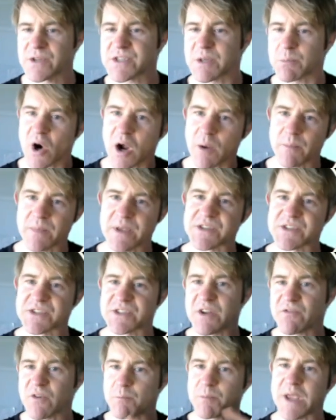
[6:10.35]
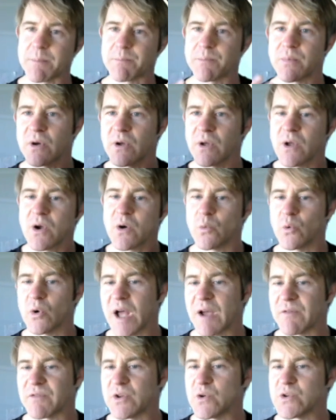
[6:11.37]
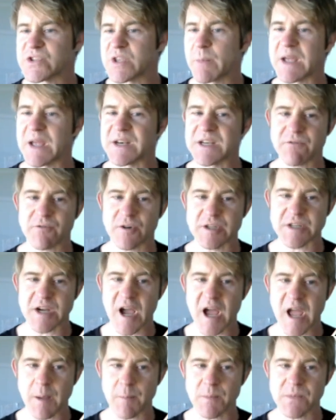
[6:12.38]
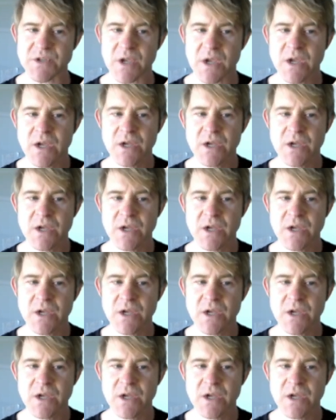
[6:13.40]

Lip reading: The problem is different people will have used them at different times.